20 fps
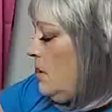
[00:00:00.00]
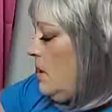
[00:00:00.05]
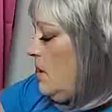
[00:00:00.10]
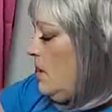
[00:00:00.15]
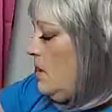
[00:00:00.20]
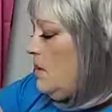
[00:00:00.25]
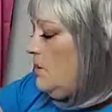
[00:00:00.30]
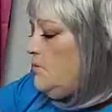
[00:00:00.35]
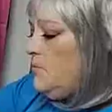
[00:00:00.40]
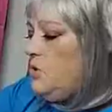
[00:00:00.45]

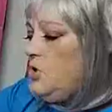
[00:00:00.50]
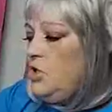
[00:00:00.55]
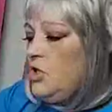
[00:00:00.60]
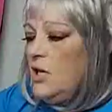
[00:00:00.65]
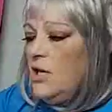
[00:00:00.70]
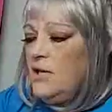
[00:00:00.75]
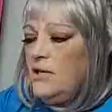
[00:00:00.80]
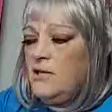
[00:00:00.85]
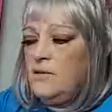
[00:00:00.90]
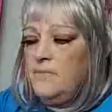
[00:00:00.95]
um,
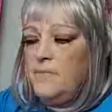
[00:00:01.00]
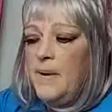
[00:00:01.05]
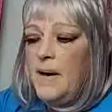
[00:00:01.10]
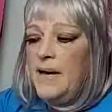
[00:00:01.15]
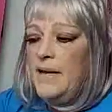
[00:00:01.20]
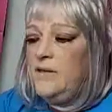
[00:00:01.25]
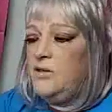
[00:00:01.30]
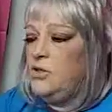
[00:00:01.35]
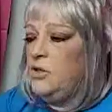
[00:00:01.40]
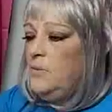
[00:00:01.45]
just
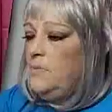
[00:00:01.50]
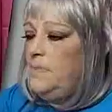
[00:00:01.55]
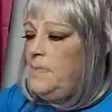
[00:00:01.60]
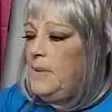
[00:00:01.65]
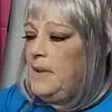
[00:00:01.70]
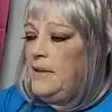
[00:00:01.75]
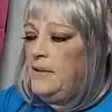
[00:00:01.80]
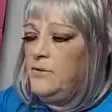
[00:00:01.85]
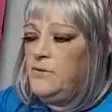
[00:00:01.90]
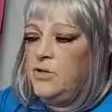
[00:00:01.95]
by two pe-